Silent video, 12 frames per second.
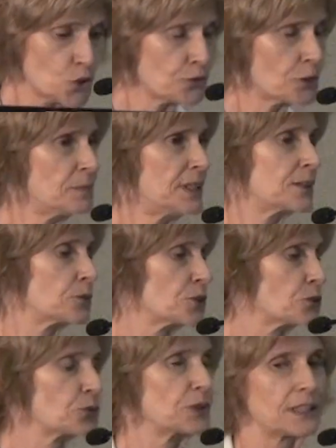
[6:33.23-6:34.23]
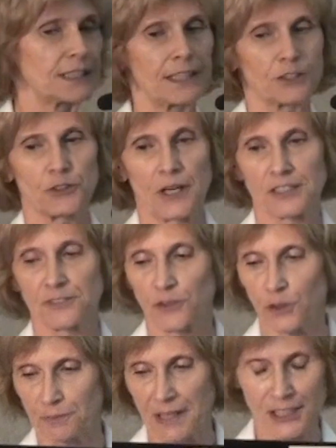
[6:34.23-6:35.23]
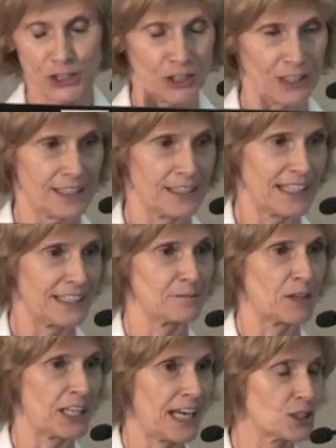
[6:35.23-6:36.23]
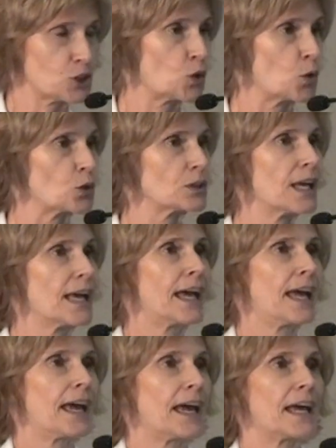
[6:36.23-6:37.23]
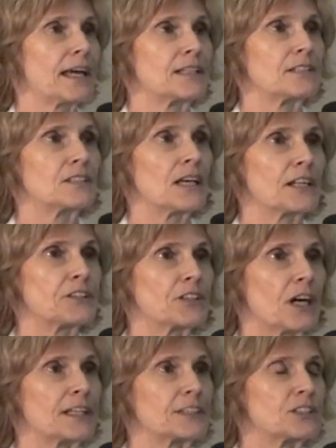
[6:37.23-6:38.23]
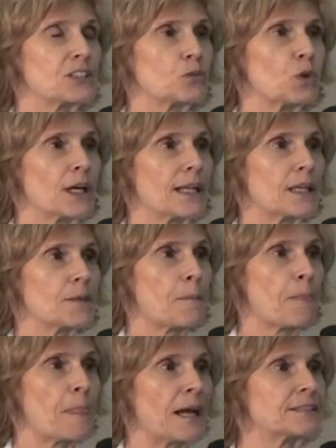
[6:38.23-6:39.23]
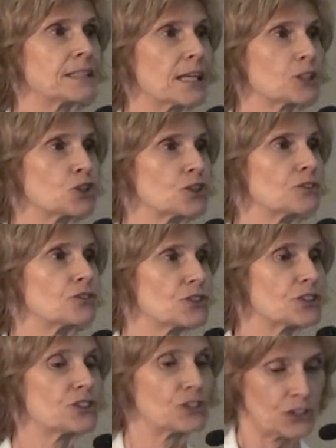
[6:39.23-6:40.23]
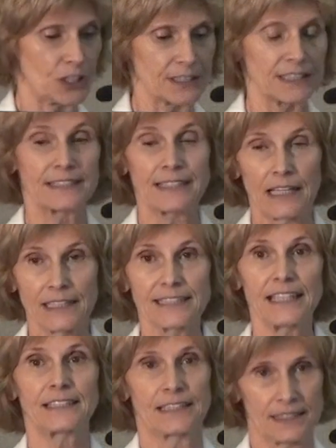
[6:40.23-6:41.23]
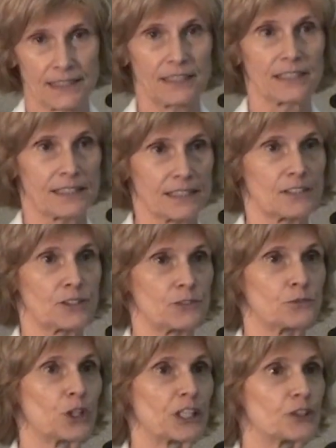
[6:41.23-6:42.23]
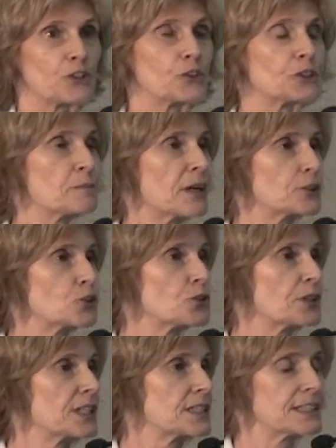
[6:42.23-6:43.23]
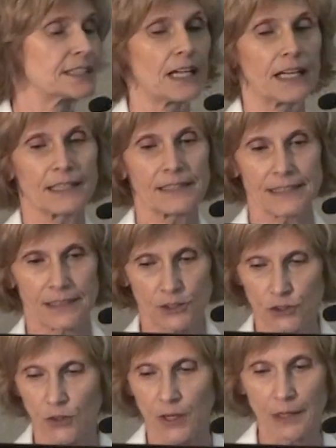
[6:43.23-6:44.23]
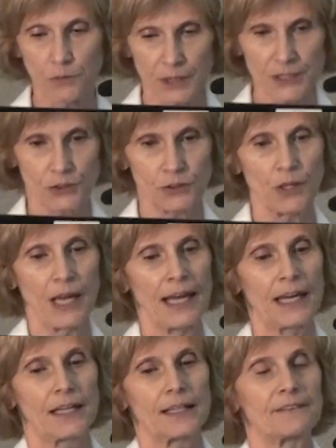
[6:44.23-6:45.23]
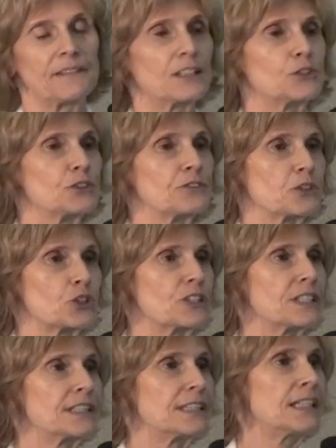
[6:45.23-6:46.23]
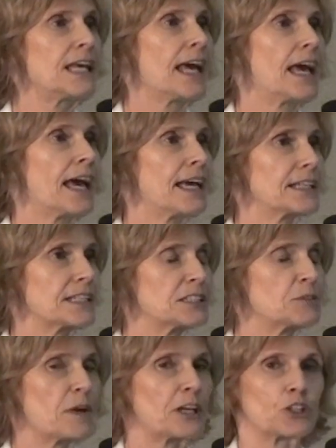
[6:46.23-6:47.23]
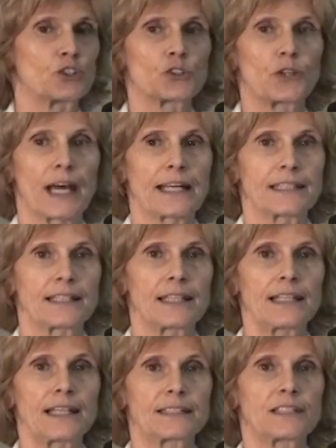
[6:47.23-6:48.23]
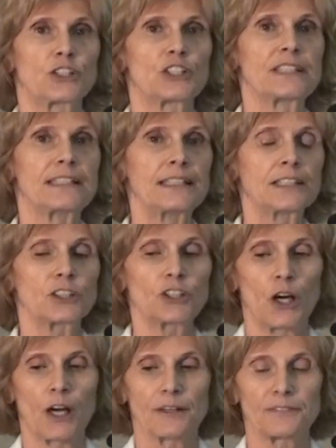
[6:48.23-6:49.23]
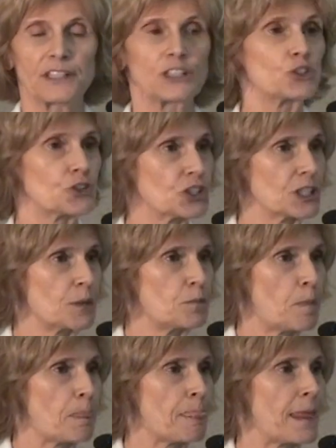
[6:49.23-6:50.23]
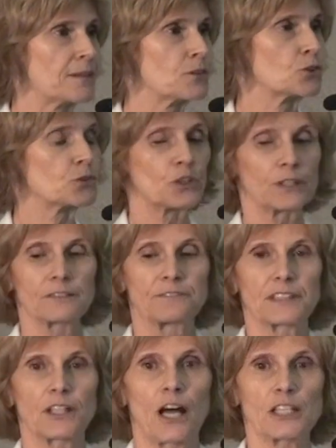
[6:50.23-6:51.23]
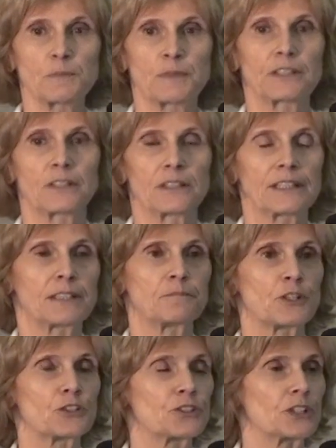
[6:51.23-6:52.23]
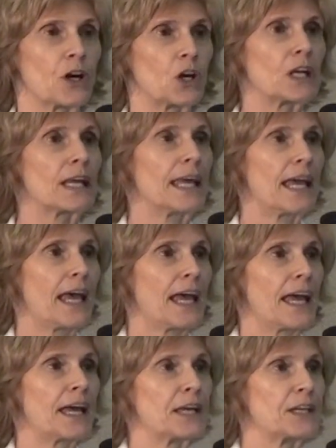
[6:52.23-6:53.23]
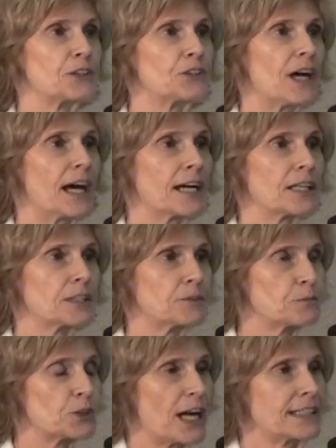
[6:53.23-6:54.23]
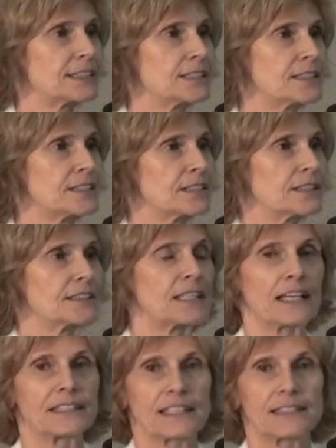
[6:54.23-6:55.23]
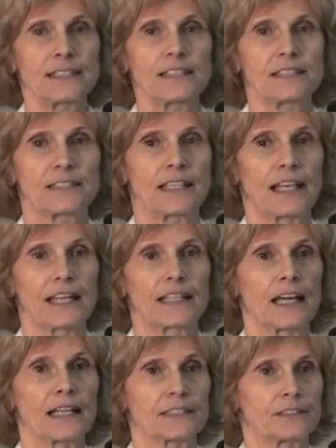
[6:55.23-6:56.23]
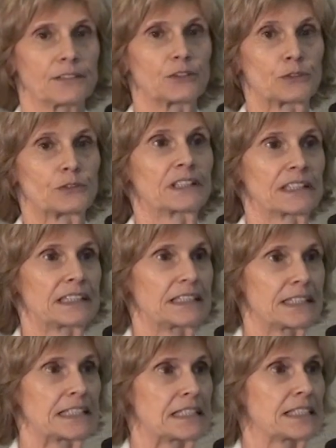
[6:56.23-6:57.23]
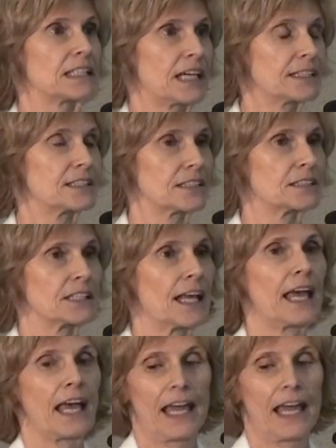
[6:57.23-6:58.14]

So for me, it was really a transformation in my household. And I thought, well, I think I should just study dietetics. This is where you learn about nutrients and diets. And so I went to Laval University and I did my undergrad. And then I did a year of internship at the Royal Vic Hospital in Montreal. And I practiced dietetics and I really disliked it.